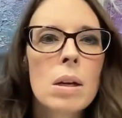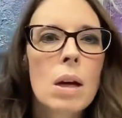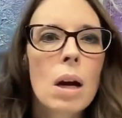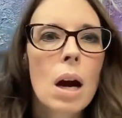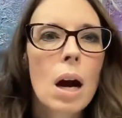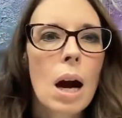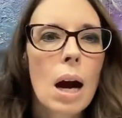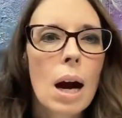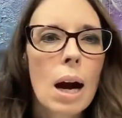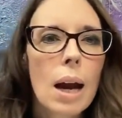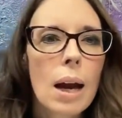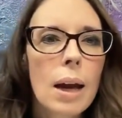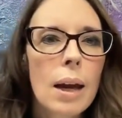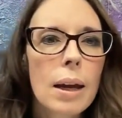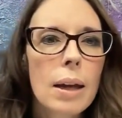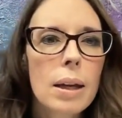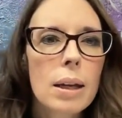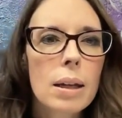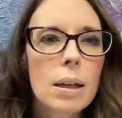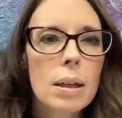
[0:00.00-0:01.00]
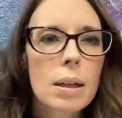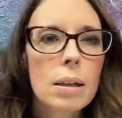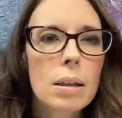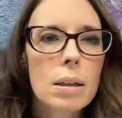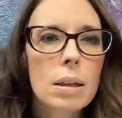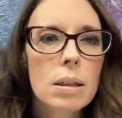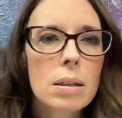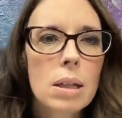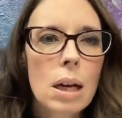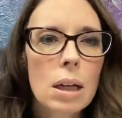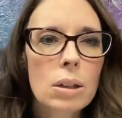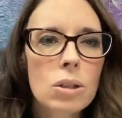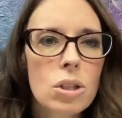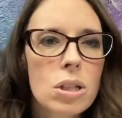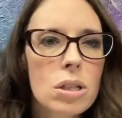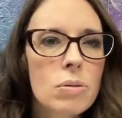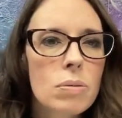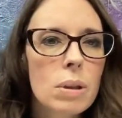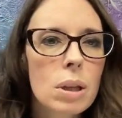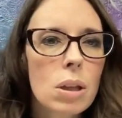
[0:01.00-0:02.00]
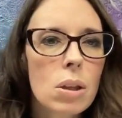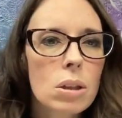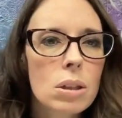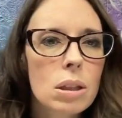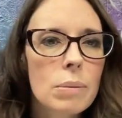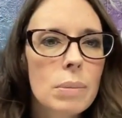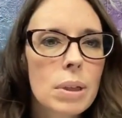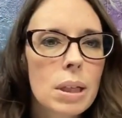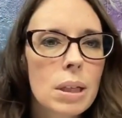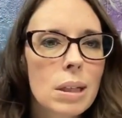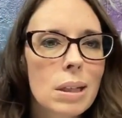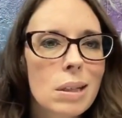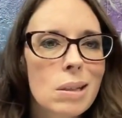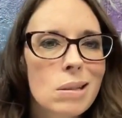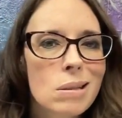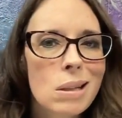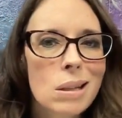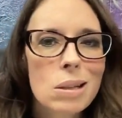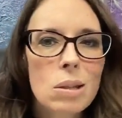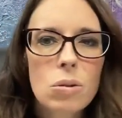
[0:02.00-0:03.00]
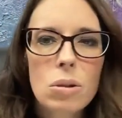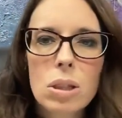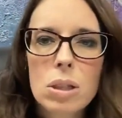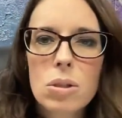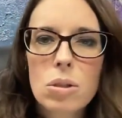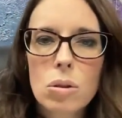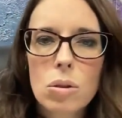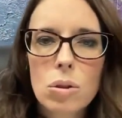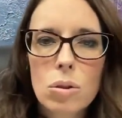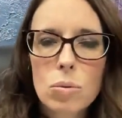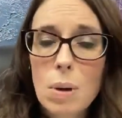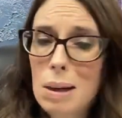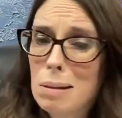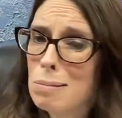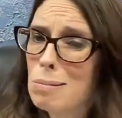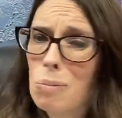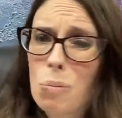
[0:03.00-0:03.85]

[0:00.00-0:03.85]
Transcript: the doctor just really looked at me and he just said, you need to lose weight.